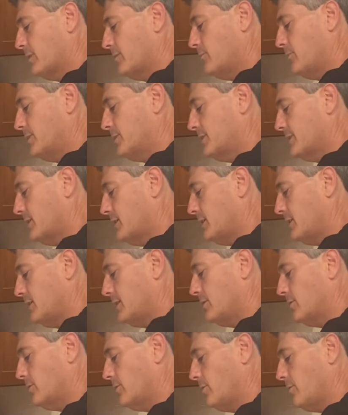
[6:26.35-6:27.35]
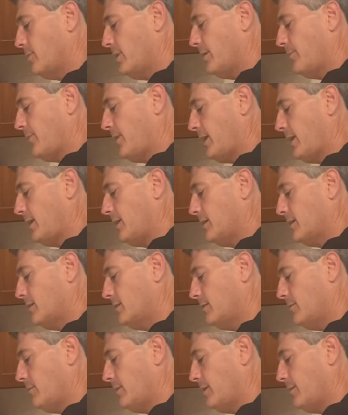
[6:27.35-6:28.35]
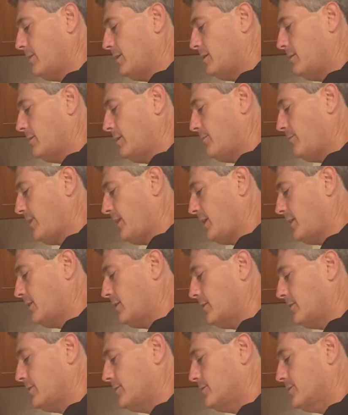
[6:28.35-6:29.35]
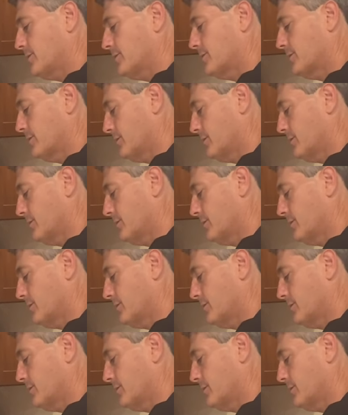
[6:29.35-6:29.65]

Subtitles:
Once again, there go my pankos.